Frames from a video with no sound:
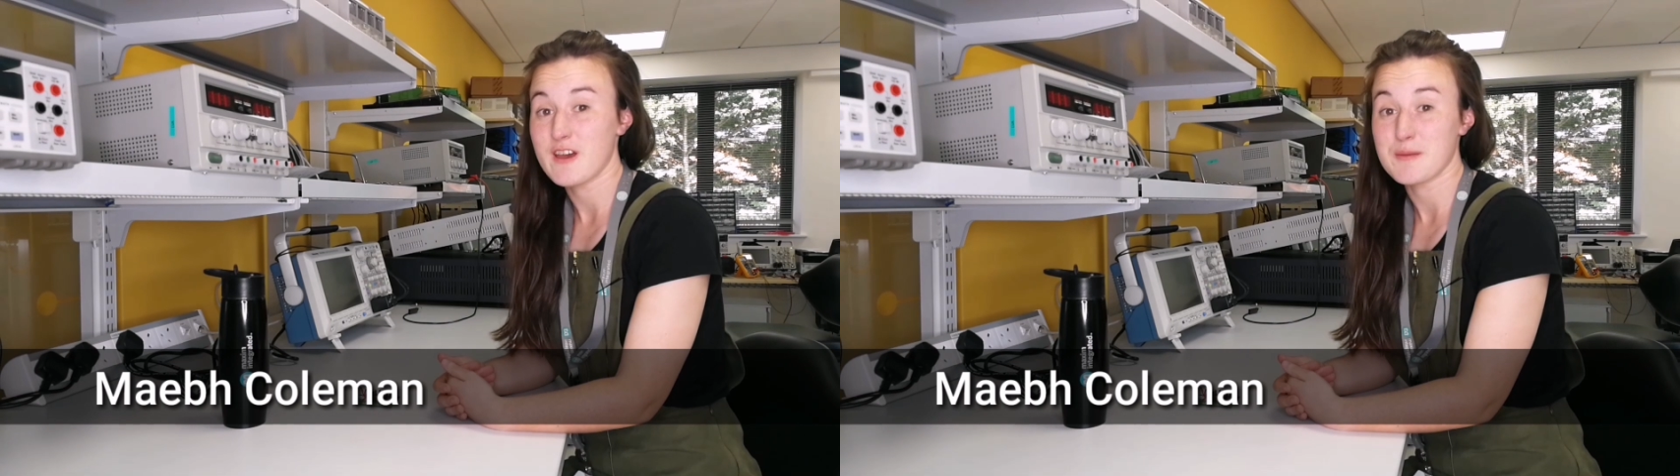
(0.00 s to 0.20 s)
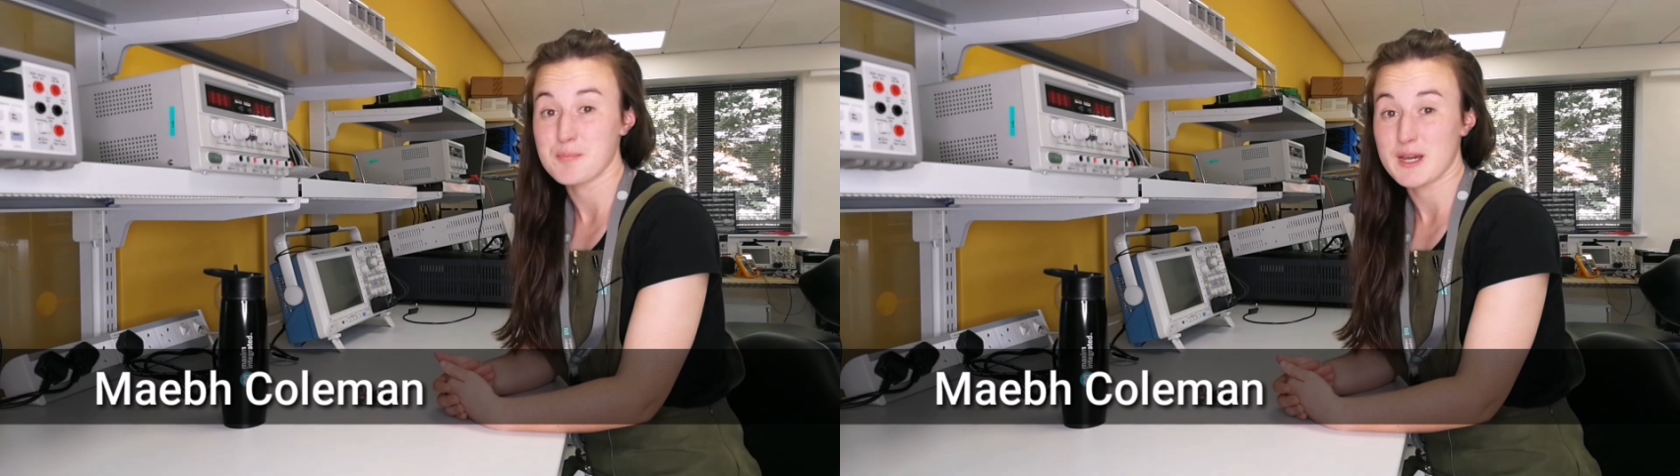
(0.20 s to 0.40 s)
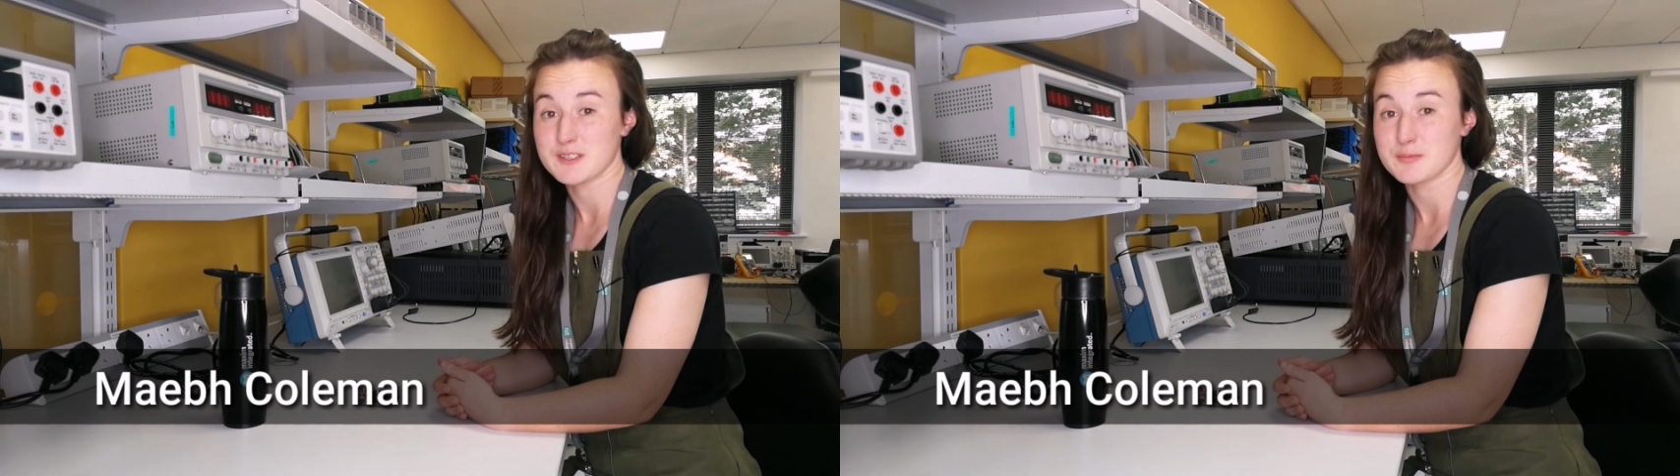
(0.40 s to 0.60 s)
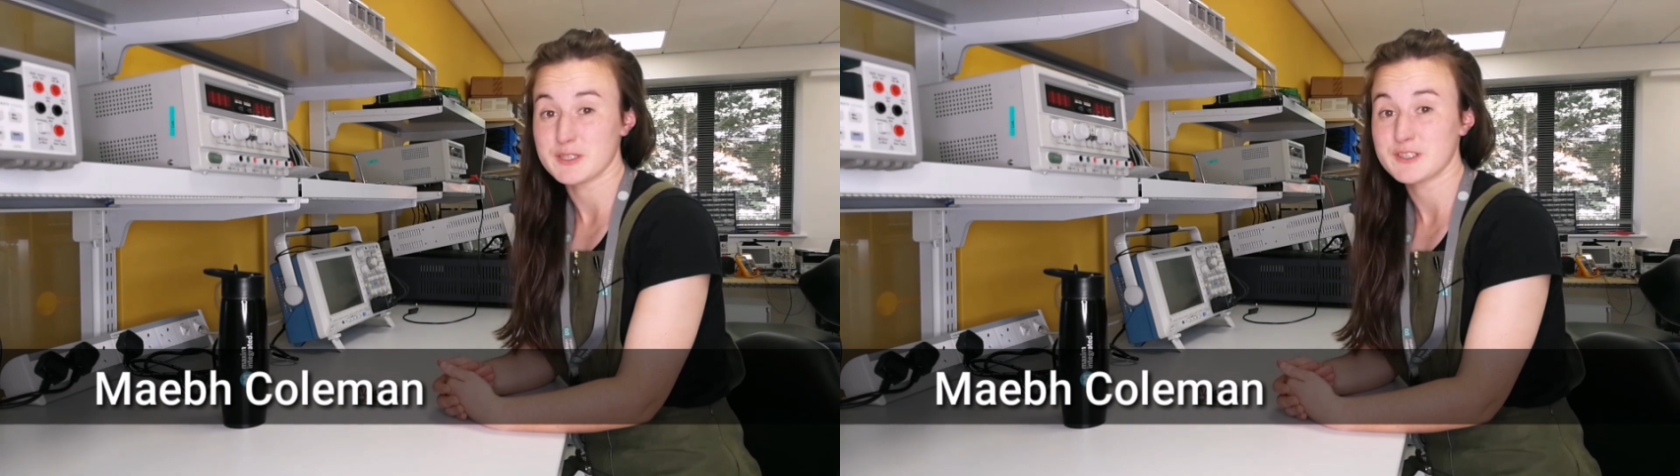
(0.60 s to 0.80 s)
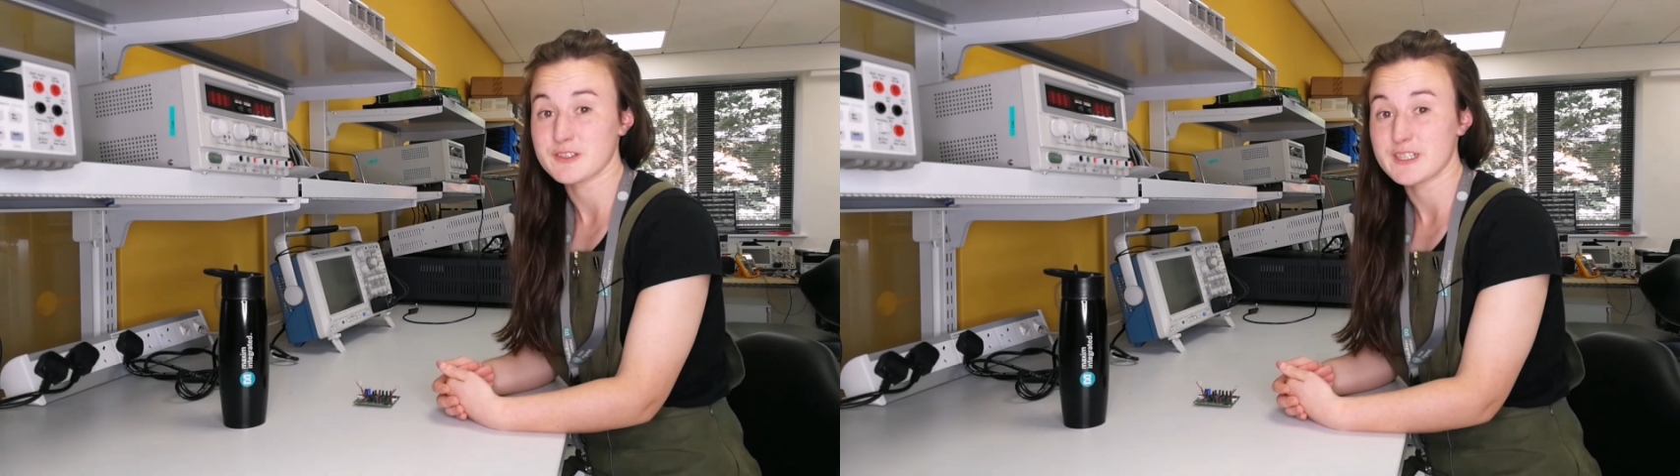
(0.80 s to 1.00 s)
at Maxim
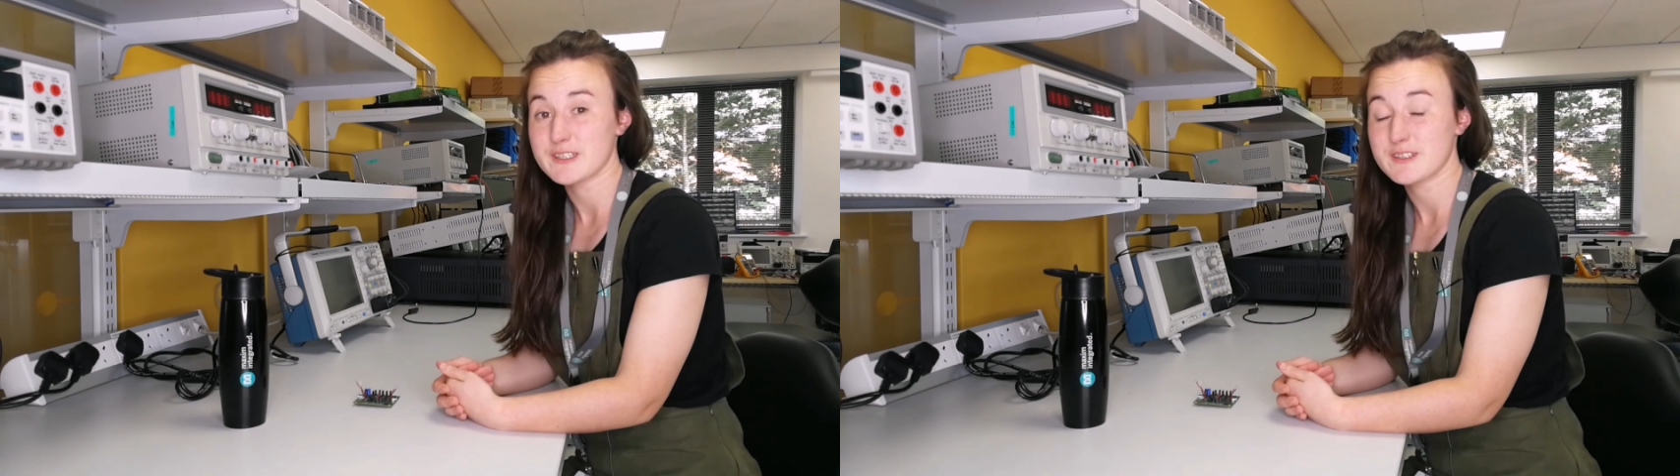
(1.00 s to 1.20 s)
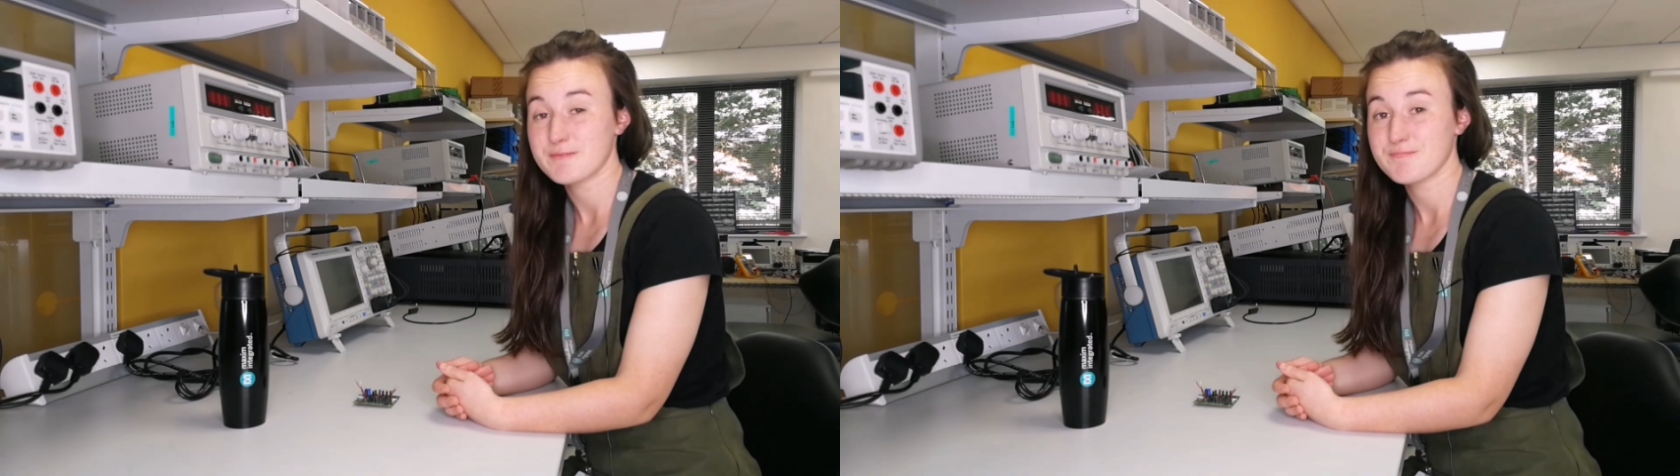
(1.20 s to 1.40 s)
Integrated.